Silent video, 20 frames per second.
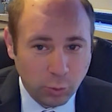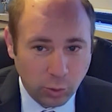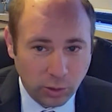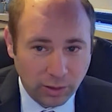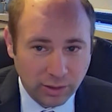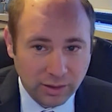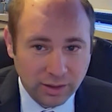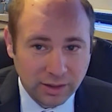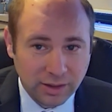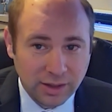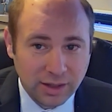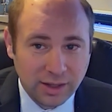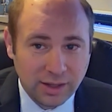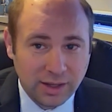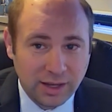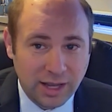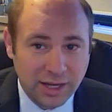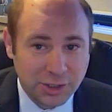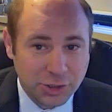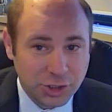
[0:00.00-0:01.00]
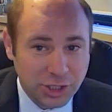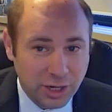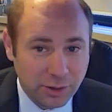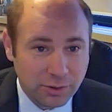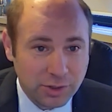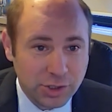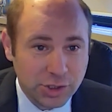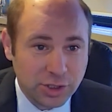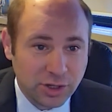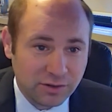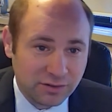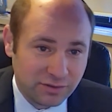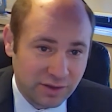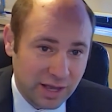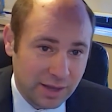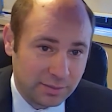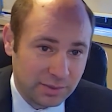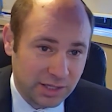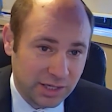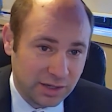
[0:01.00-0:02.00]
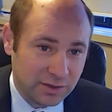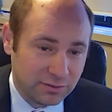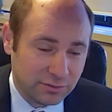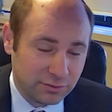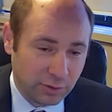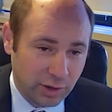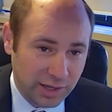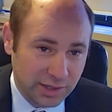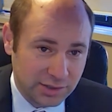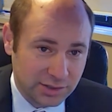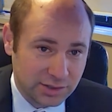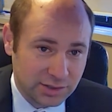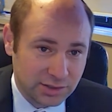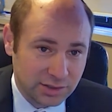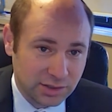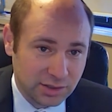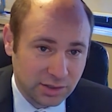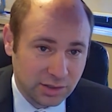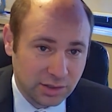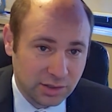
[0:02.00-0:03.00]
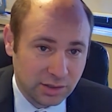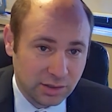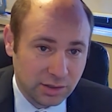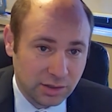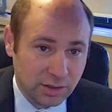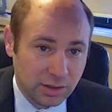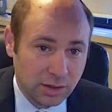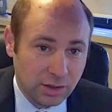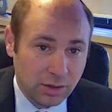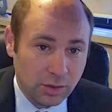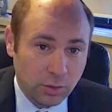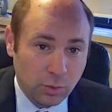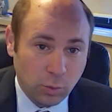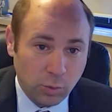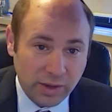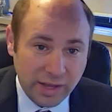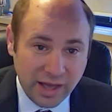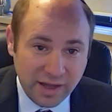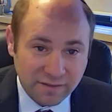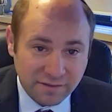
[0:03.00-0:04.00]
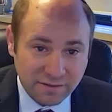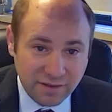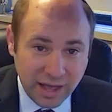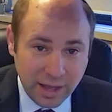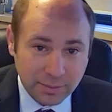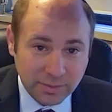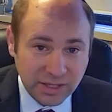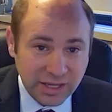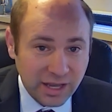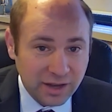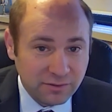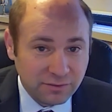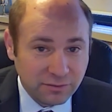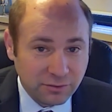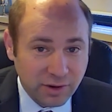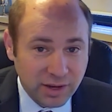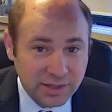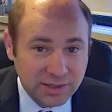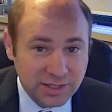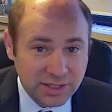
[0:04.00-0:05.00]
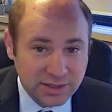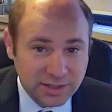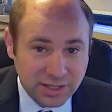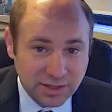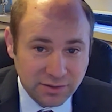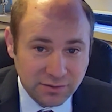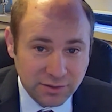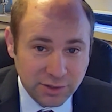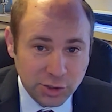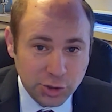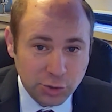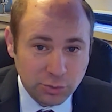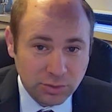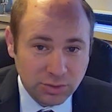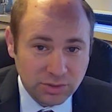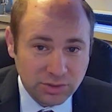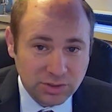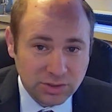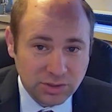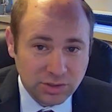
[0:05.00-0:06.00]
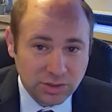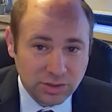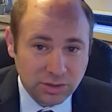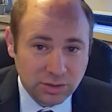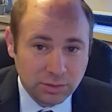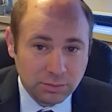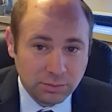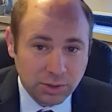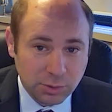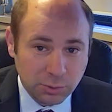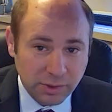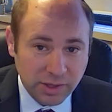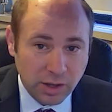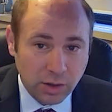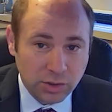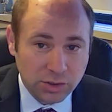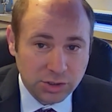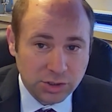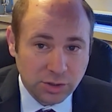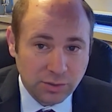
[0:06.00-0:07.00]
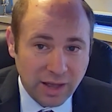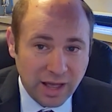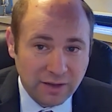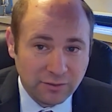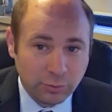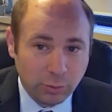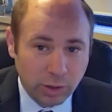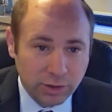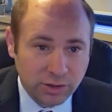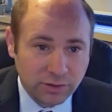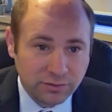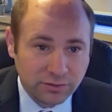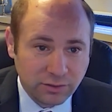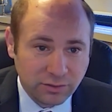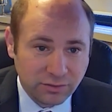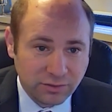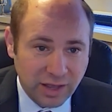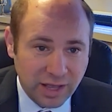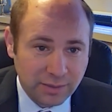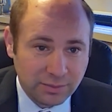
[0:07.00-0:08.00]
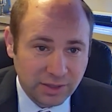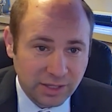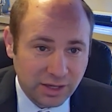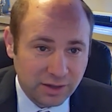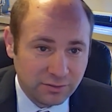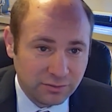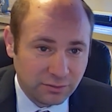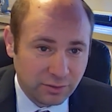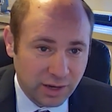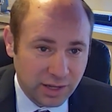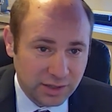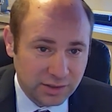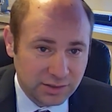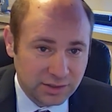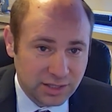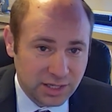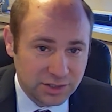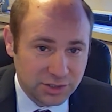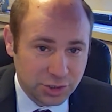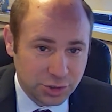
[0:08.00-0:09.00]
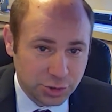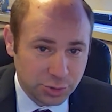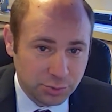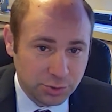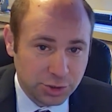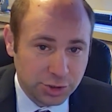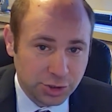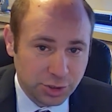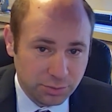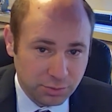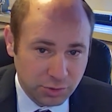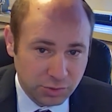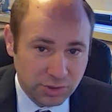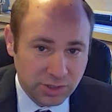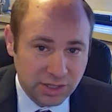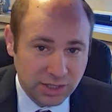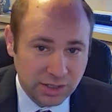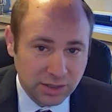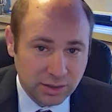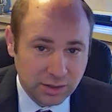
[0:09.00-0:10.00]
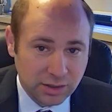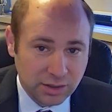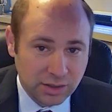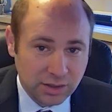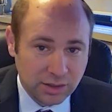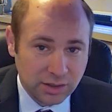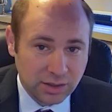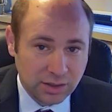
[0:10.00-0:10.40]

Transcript: from work and cherish our family and friends. We have family and friends as individuals, but we also have wonderful family and friends as a Jewish community.